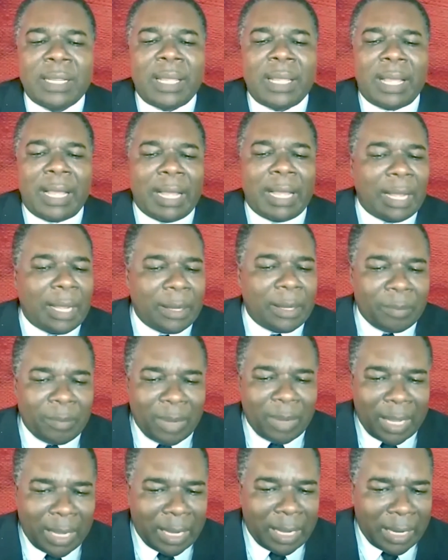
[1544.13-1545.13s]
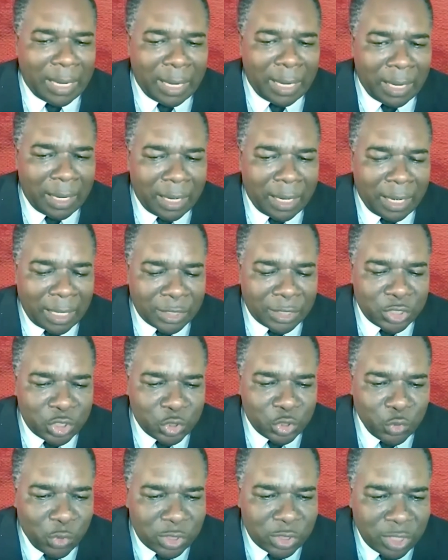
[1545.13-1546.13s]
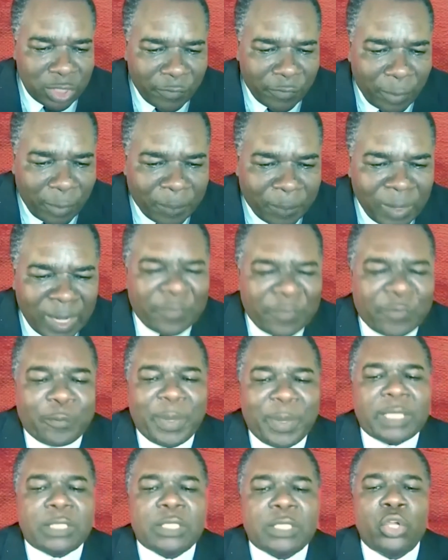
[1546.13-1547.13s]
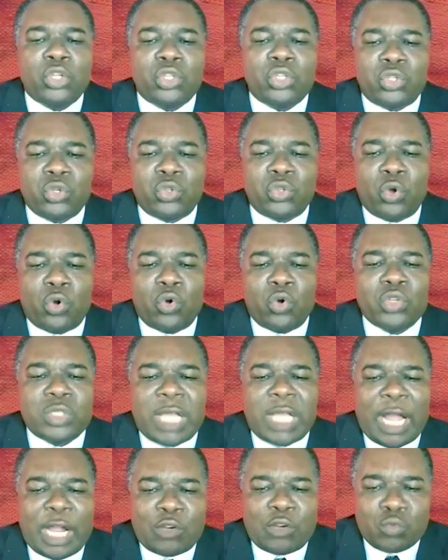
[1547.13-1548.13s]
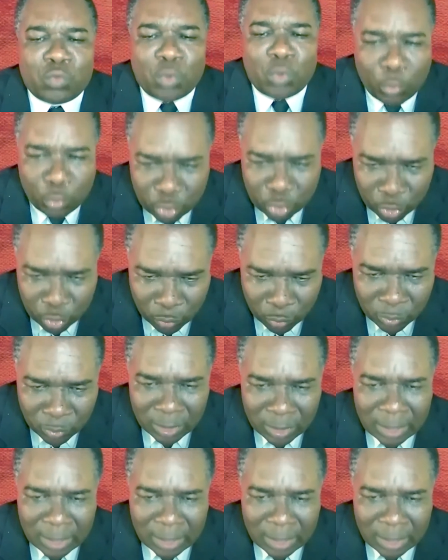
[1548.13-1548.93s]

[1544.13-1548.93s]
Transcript: um, a, a, a source of upliftment to those around you.